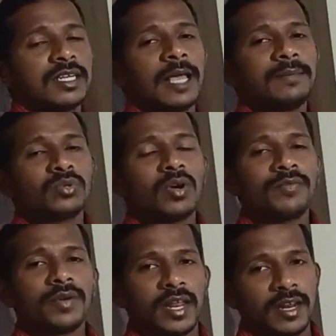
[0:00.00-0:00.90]
Types
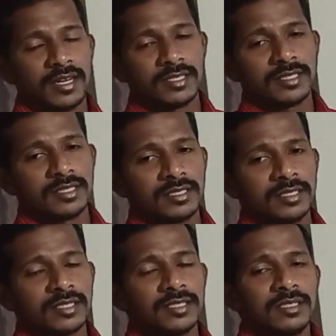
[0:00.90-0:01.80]
of errors.
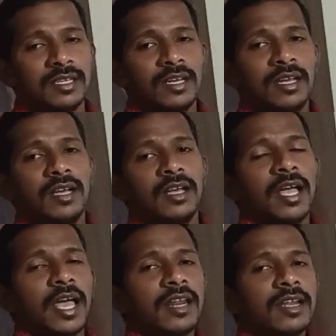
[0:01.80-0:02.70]

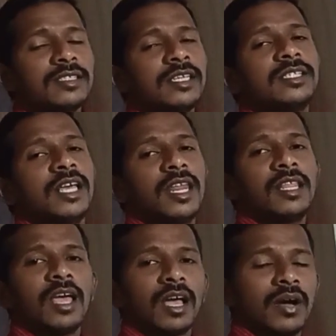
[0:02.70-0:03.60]
Errors is there
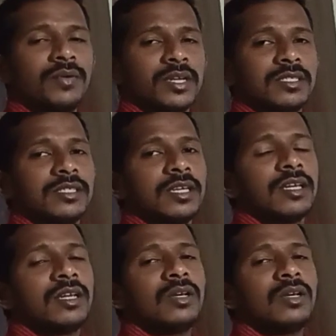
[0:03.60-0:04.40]
in the accountancy.